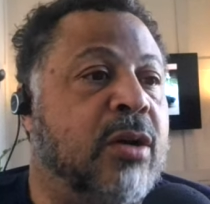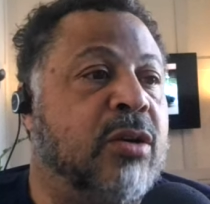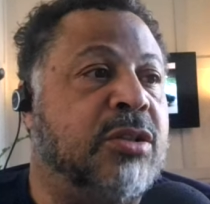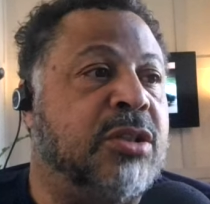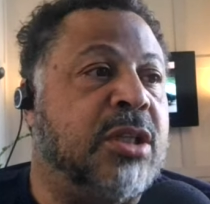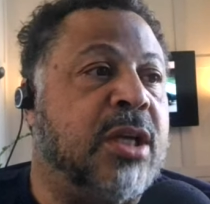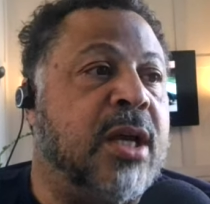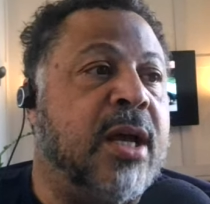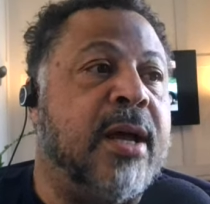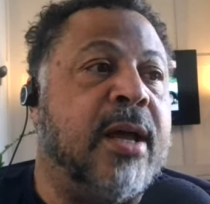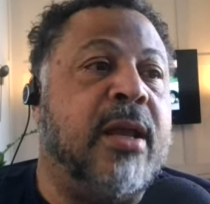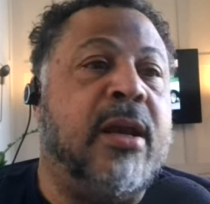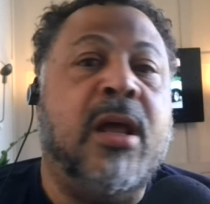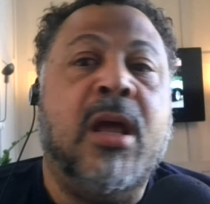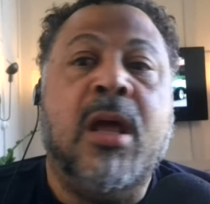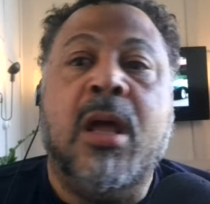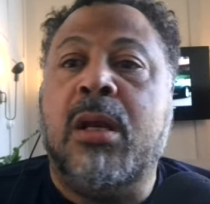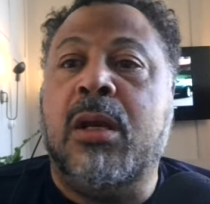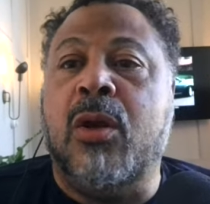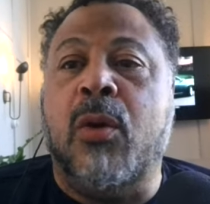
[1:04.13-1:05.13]
or shine,
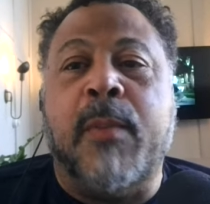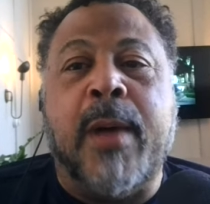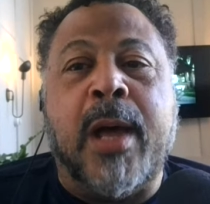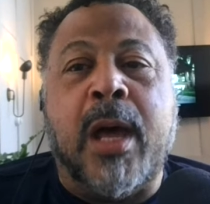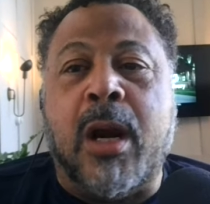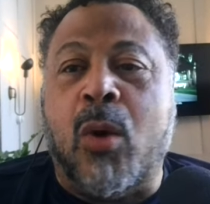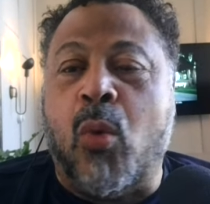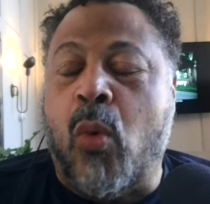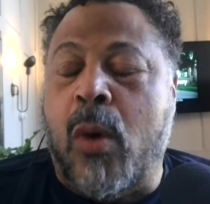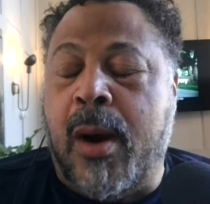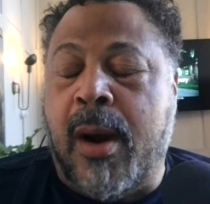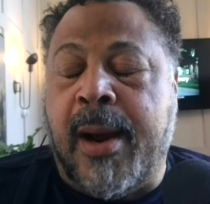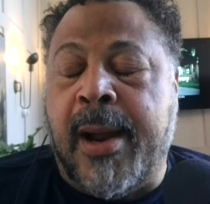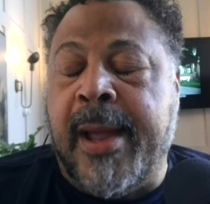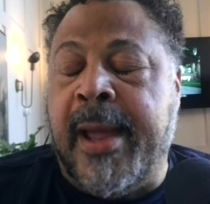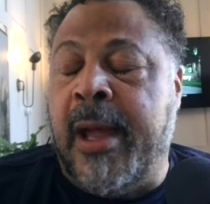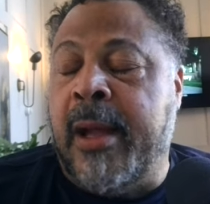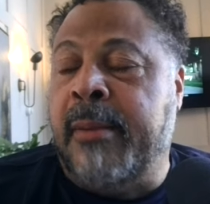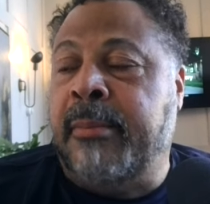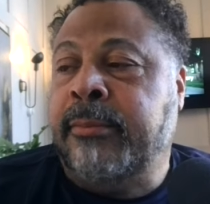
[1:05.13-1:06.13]
no matter where I
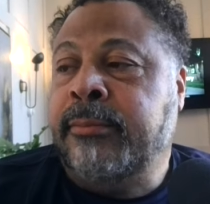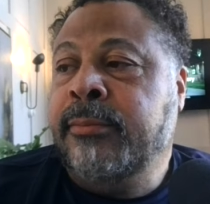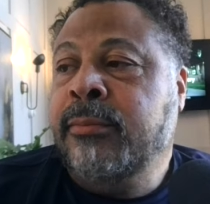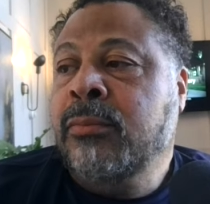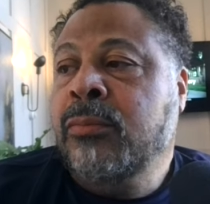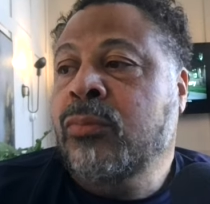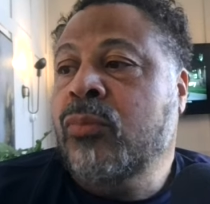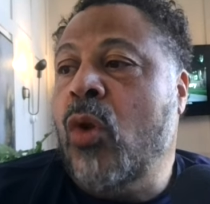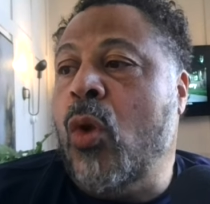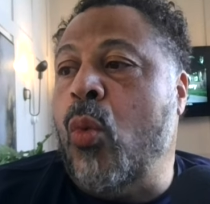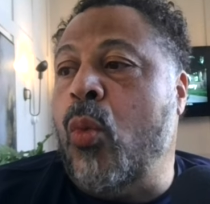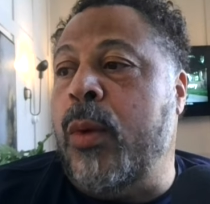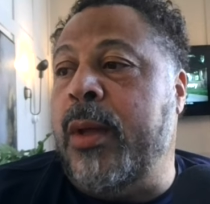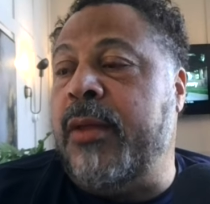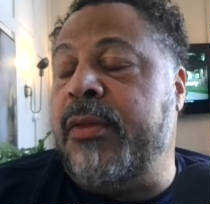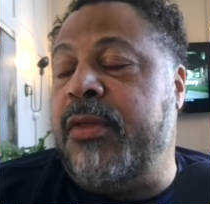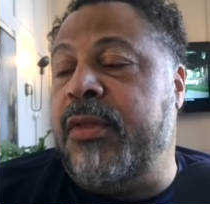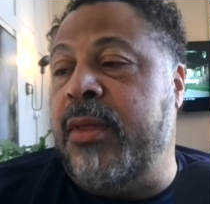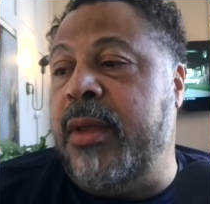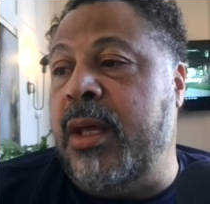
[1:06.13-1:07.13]
am,
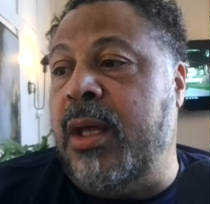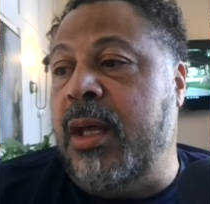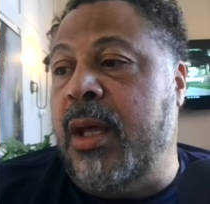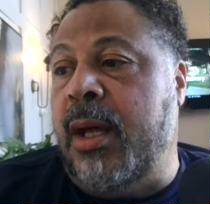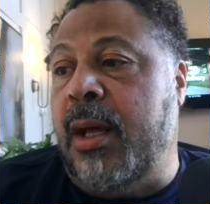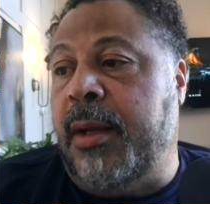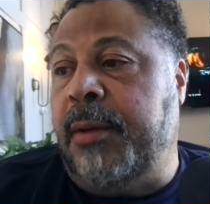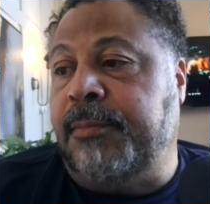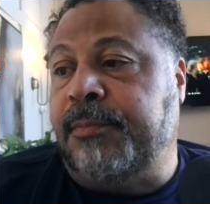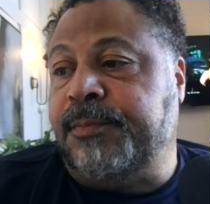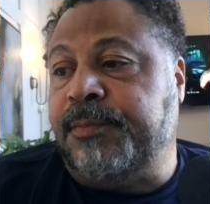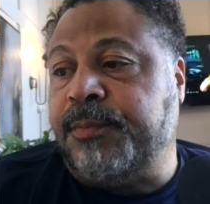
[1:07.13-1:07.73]
with the. Uh,